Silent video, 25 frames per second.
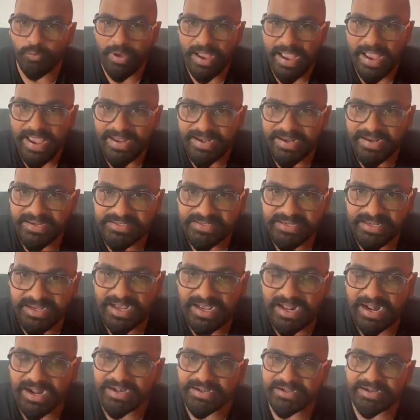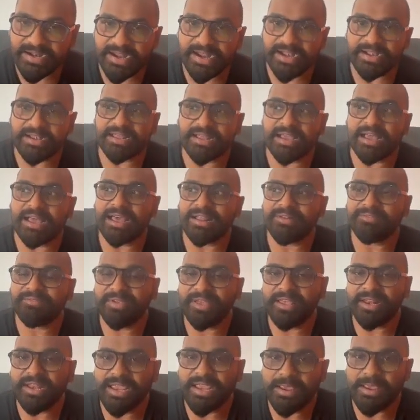Why resting heart rate are
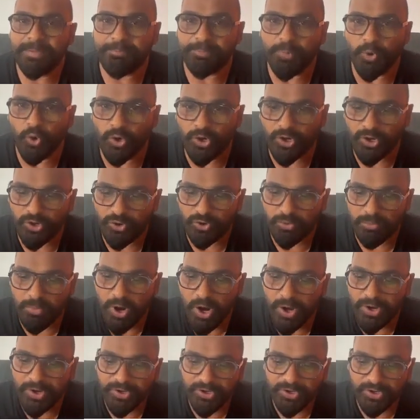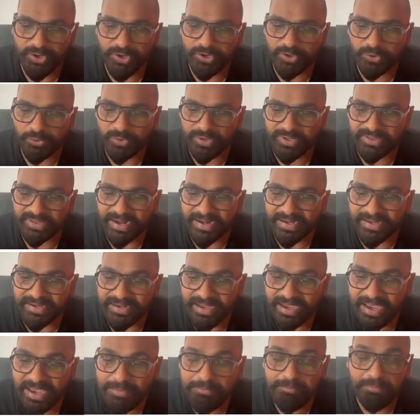very important to monitor during that
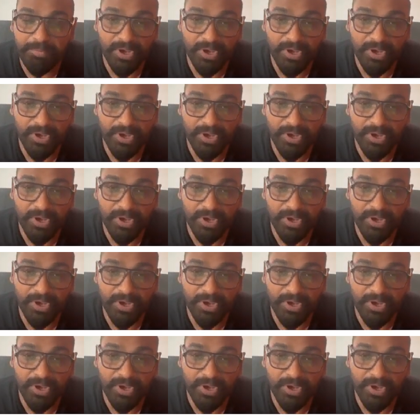time?